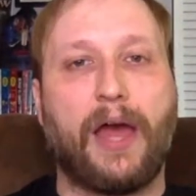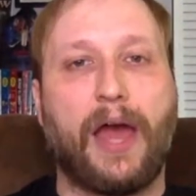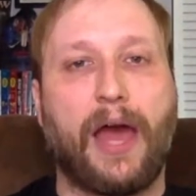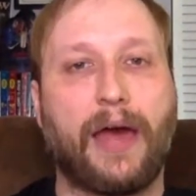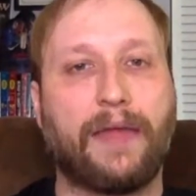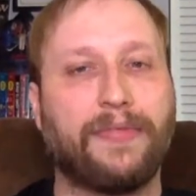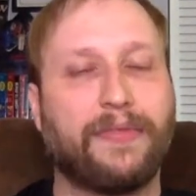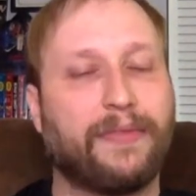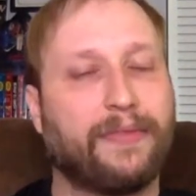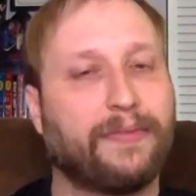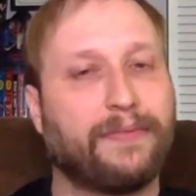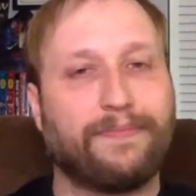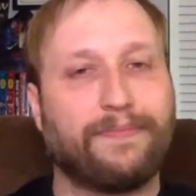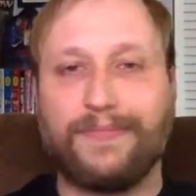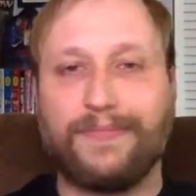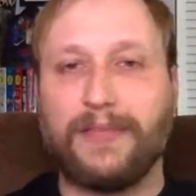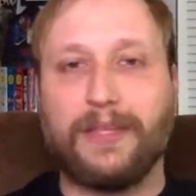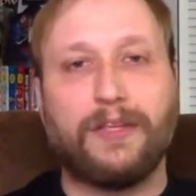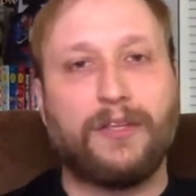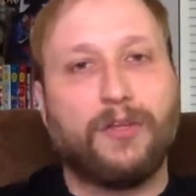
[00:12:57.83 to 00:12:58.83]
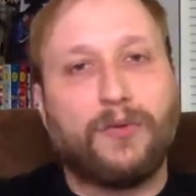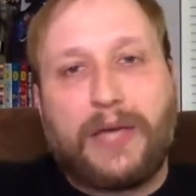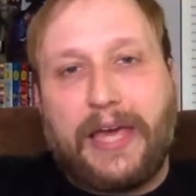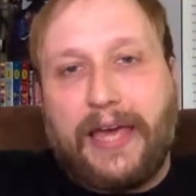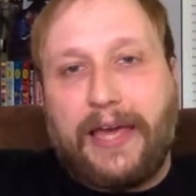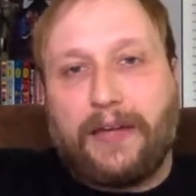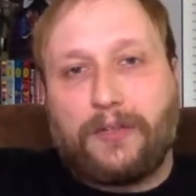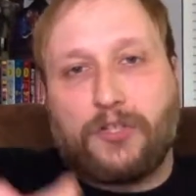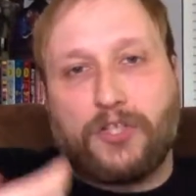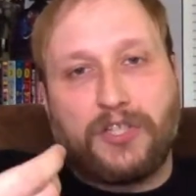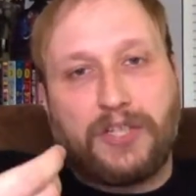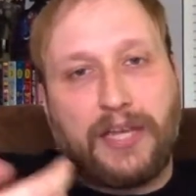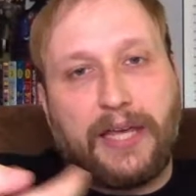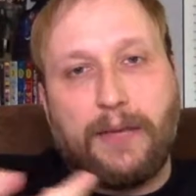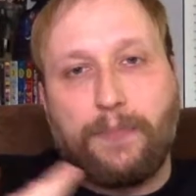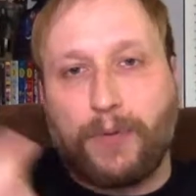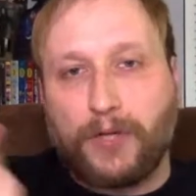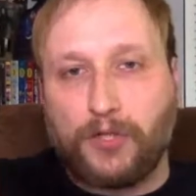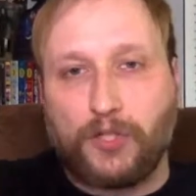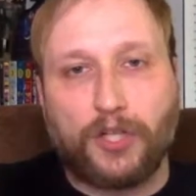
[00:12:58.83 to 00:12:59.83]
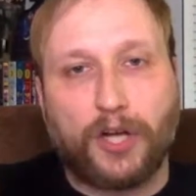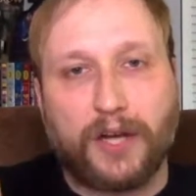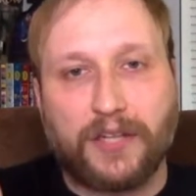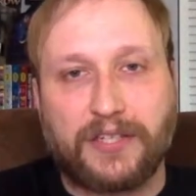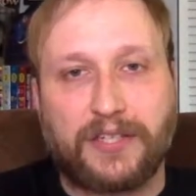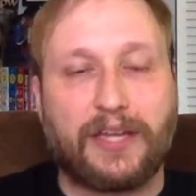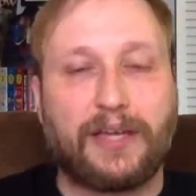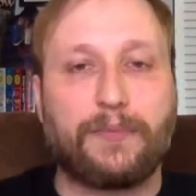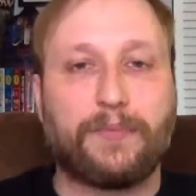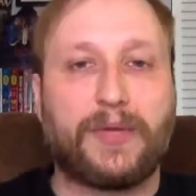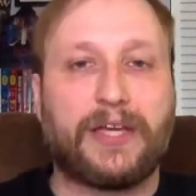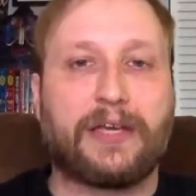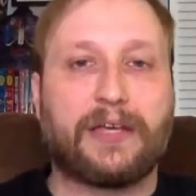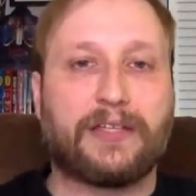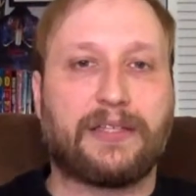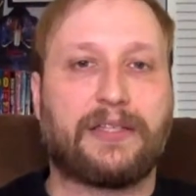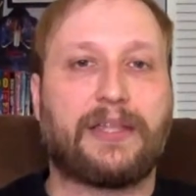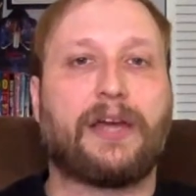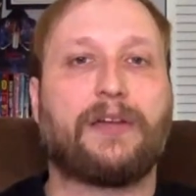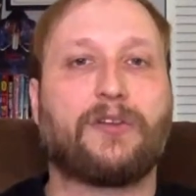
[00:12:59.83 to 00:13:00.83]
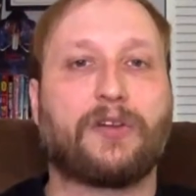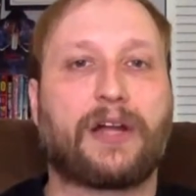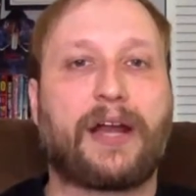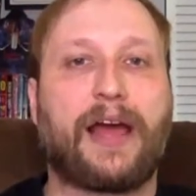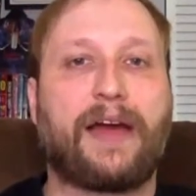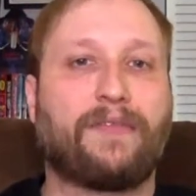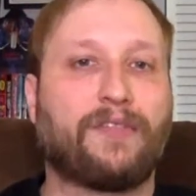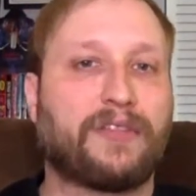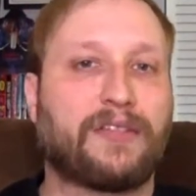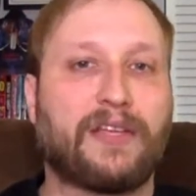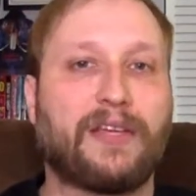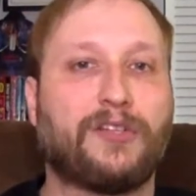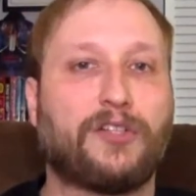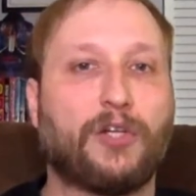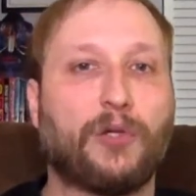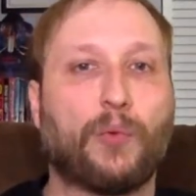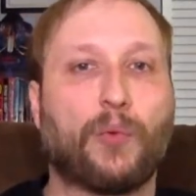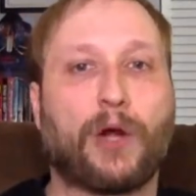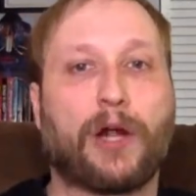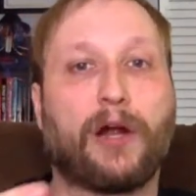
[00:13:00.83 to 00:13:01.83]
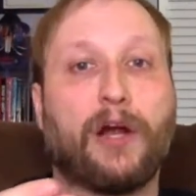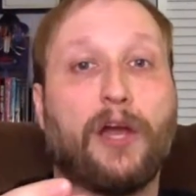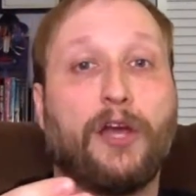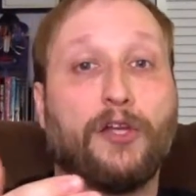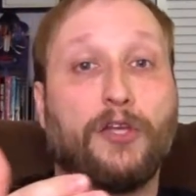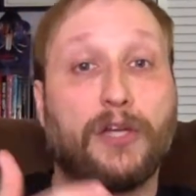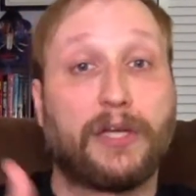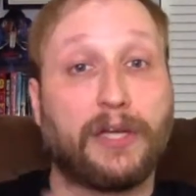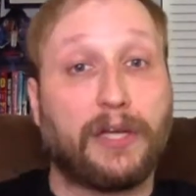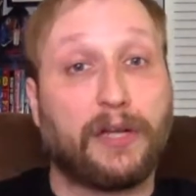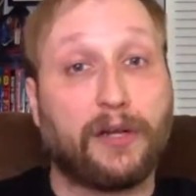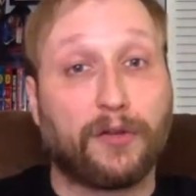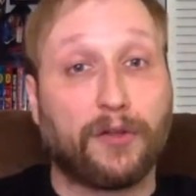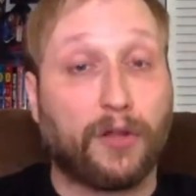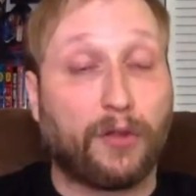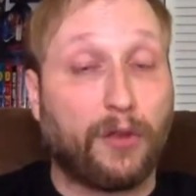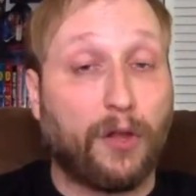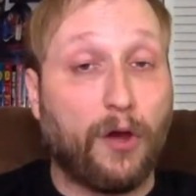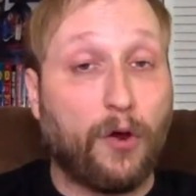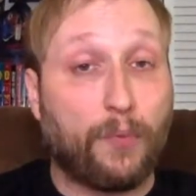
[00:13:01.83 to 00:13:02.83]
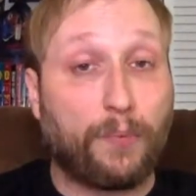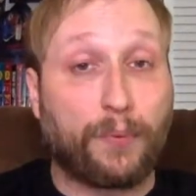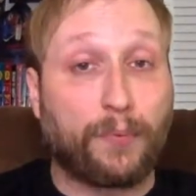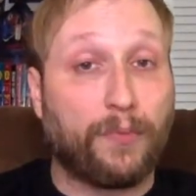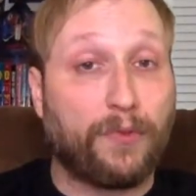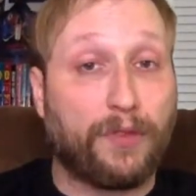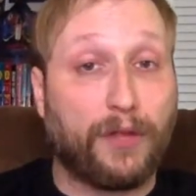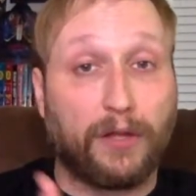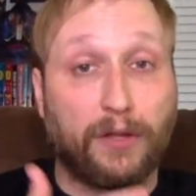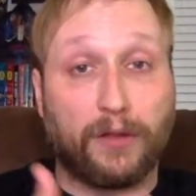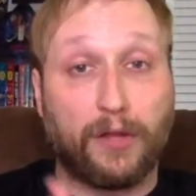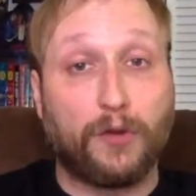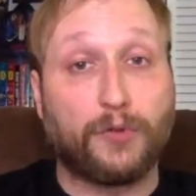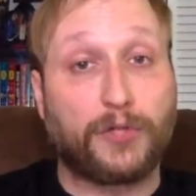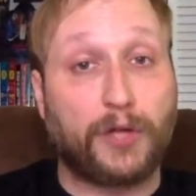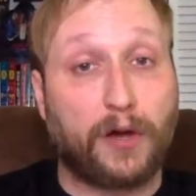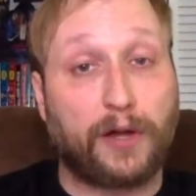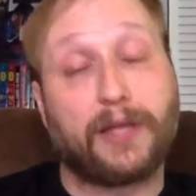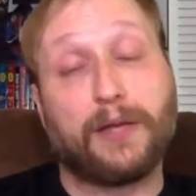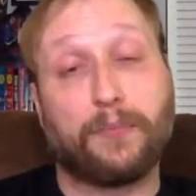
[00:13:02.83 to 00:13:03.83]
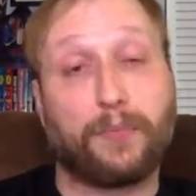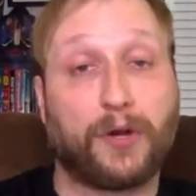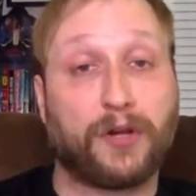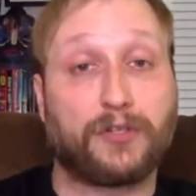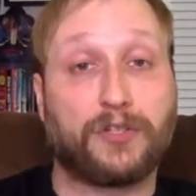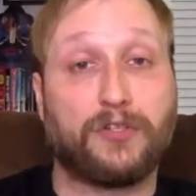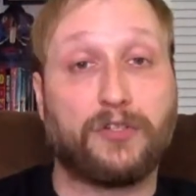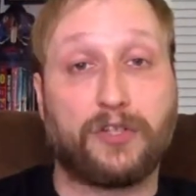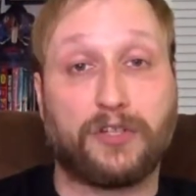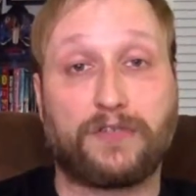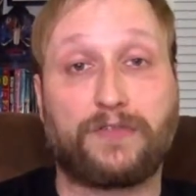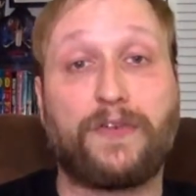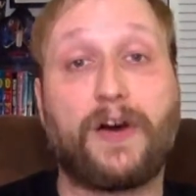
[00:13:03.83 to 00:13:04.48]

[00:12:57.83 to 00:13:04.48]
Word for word: And you can't just keep adjusting because then you're going to have this issue where you can hear the low the low talking person just